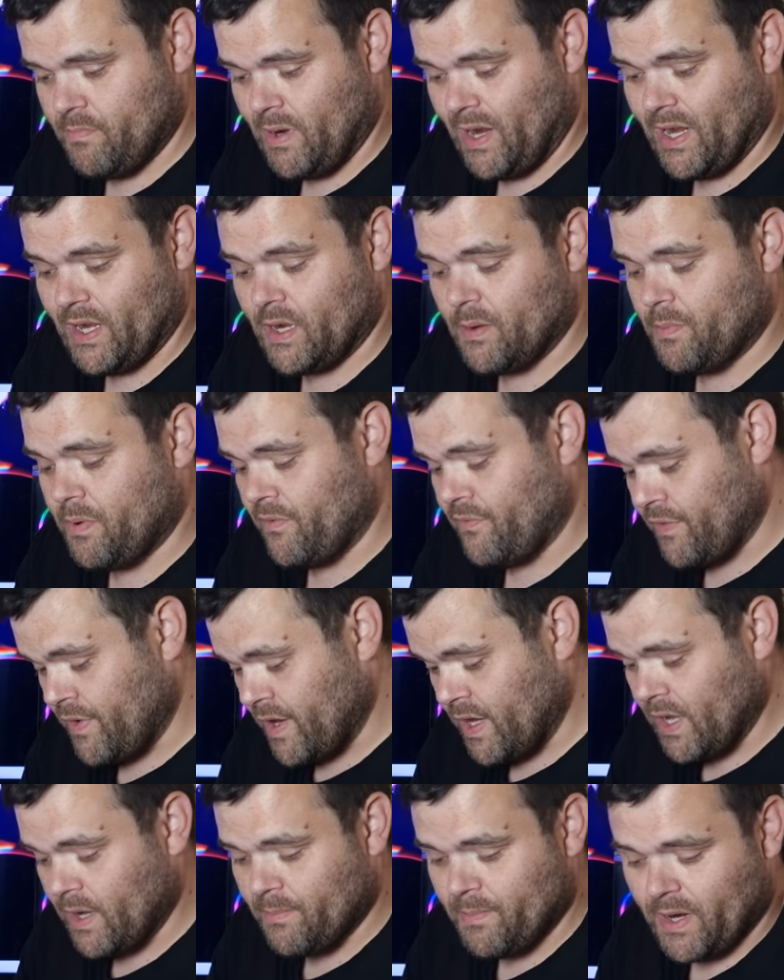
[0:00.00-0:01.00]
Blender
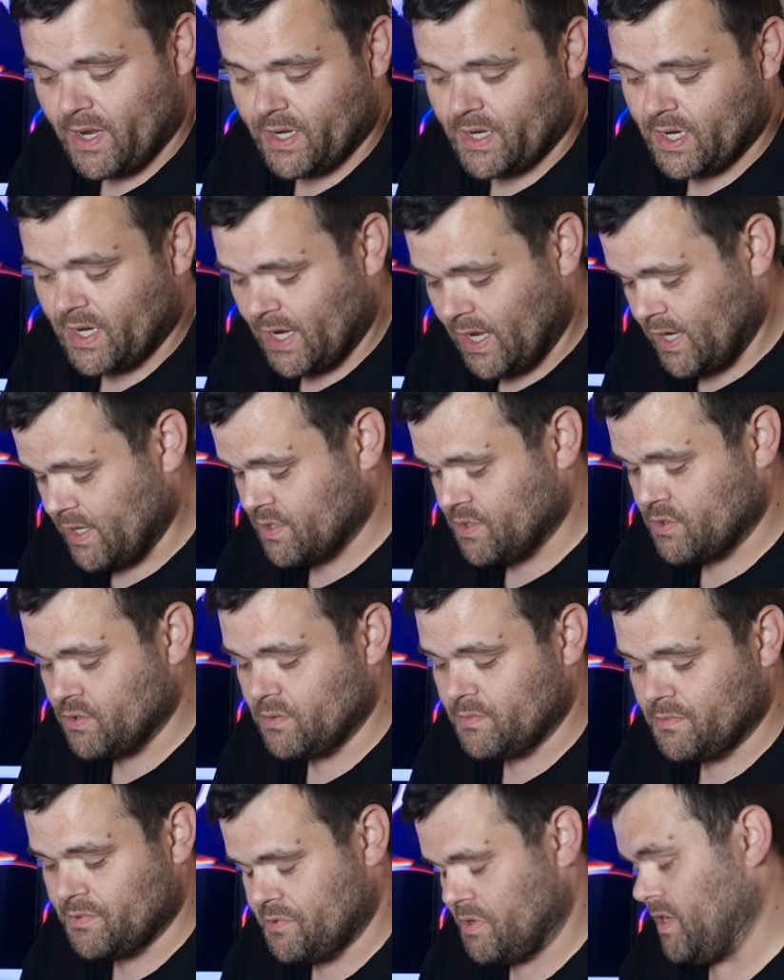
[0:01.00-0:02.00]
Pavilion, Blender
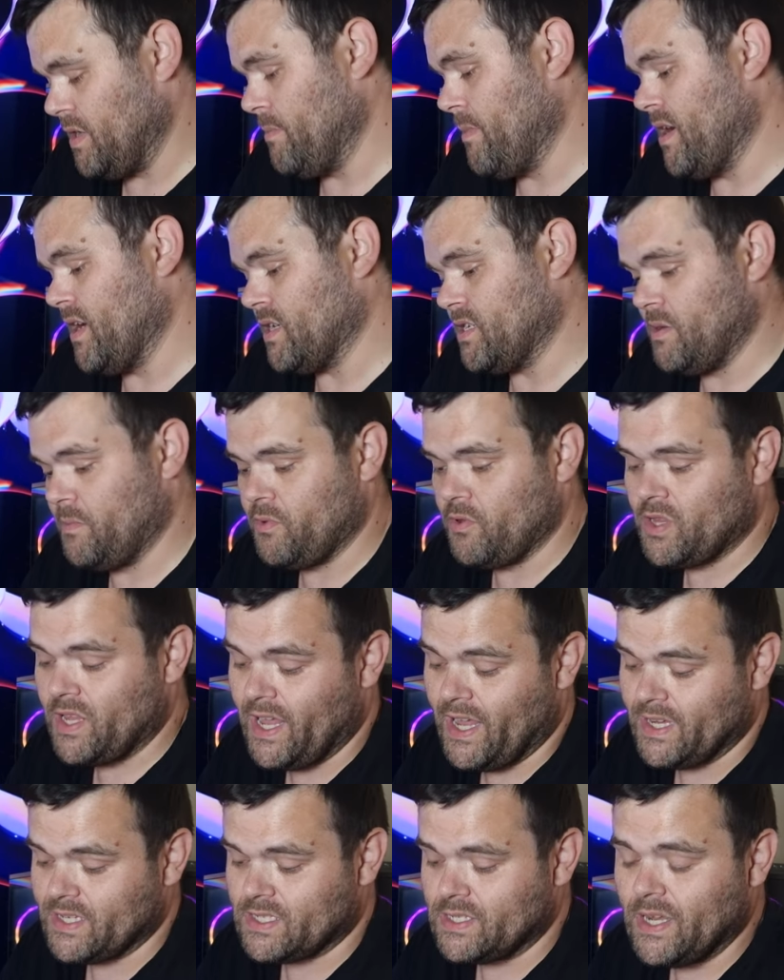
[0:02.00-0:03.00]
Classroom, 3D Mark CP
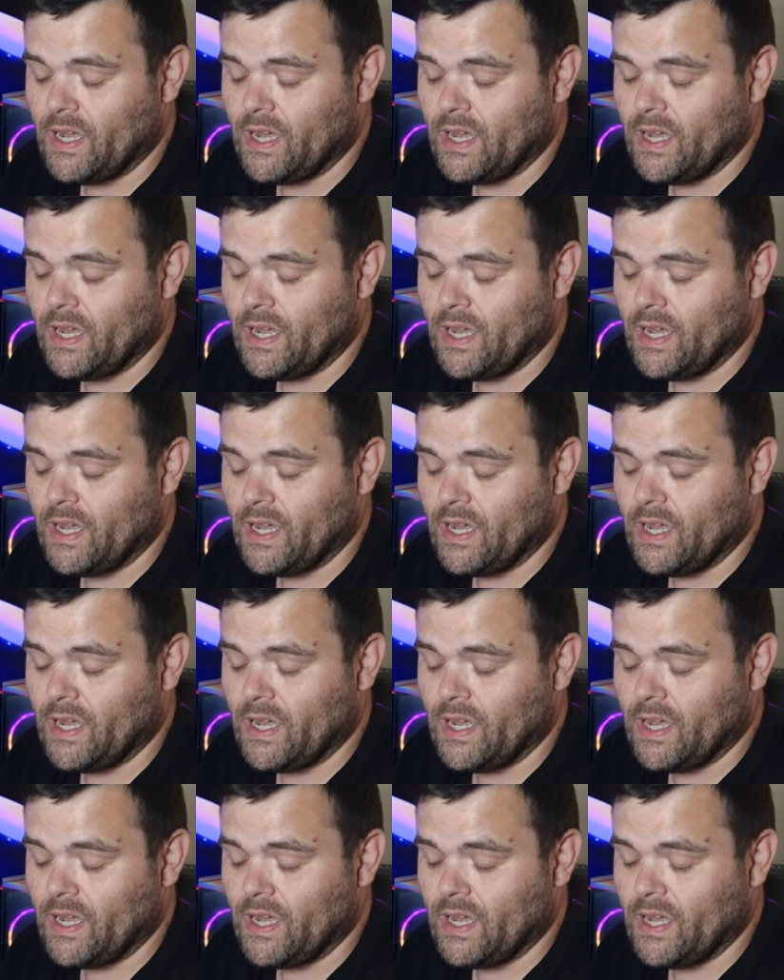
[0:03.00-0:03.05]
test.